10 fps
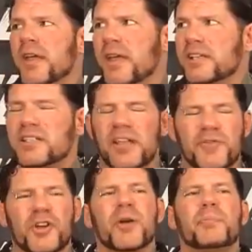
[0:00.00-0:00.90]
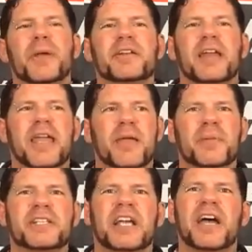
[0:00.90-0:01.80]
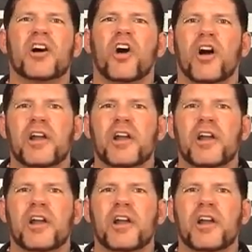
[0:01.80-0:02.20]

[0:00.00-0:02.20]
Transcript: if you're a big name, it's kind of hard.